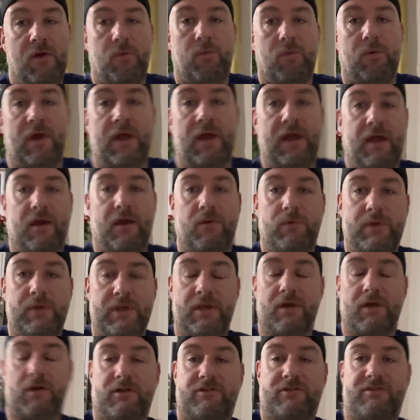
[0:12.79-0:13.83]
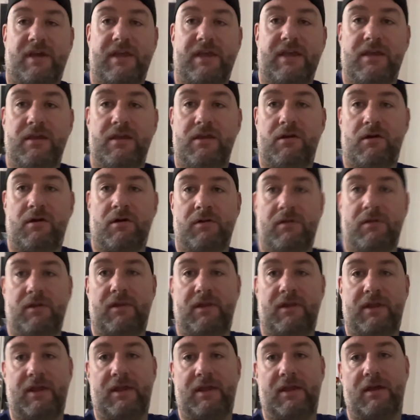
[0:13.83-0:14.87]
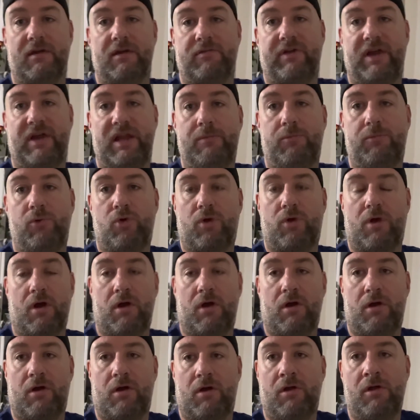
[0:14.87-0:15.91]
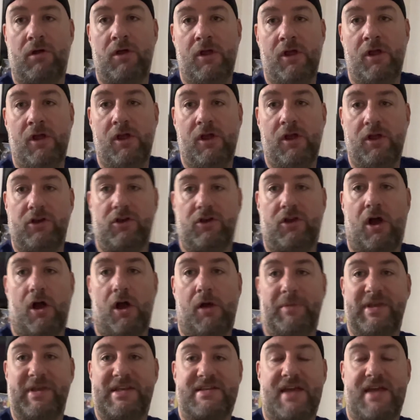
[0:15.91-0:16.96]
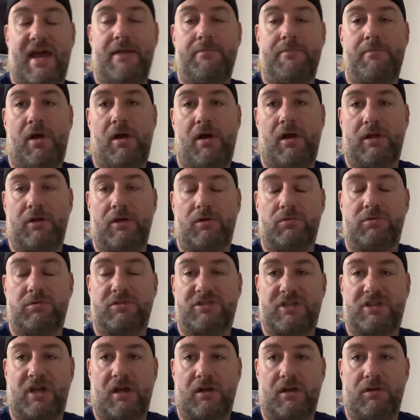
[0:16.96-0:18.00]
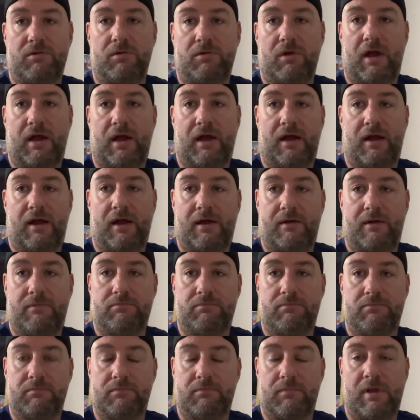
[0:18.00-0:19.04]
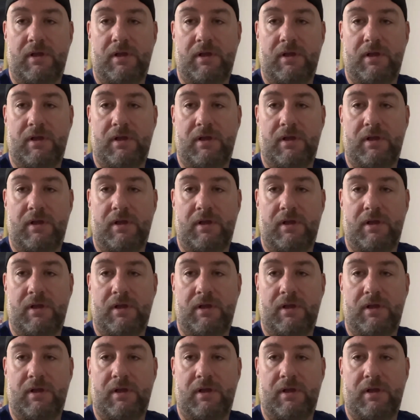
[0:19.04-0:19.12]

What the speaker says: where we are taking on the available car Derby 10 mile. So